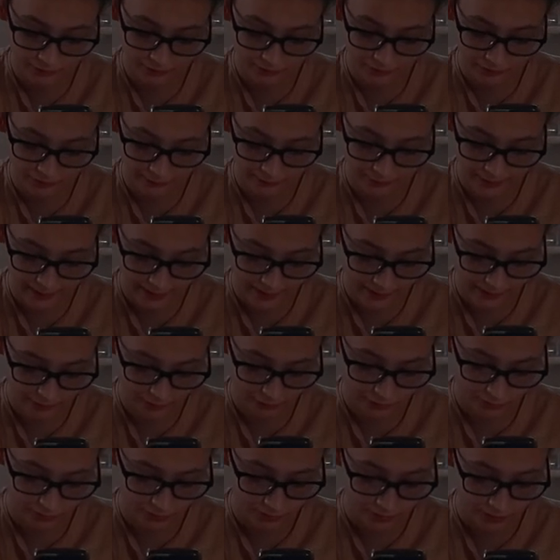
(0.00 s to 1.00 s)
self's
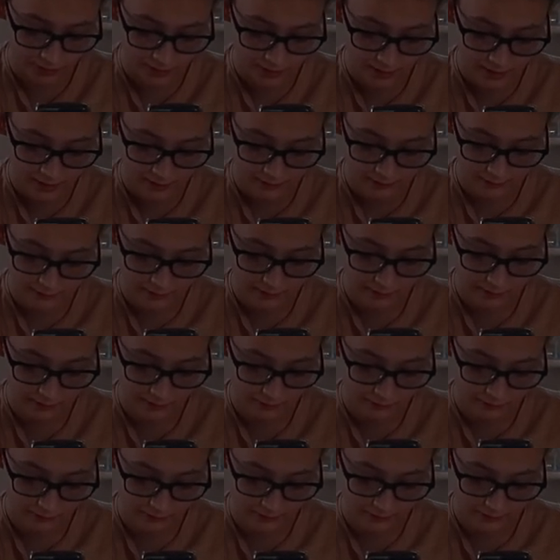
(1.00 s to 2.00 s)
action,
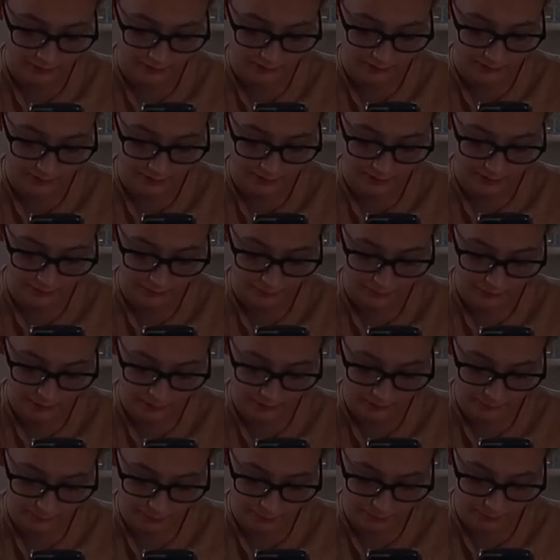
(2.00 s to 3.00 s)
Sara received a
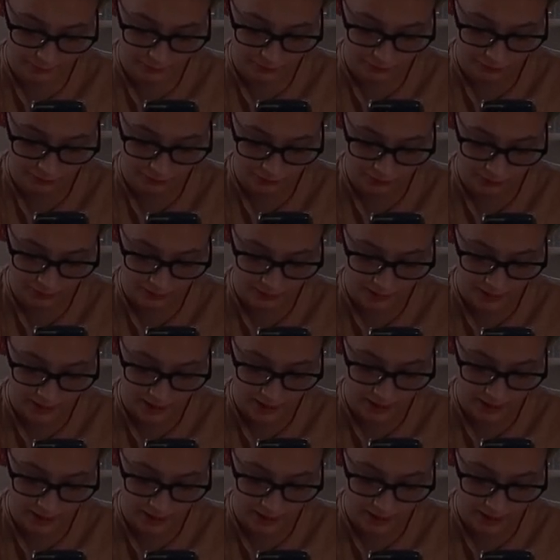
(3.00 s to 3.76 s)
surprise promotion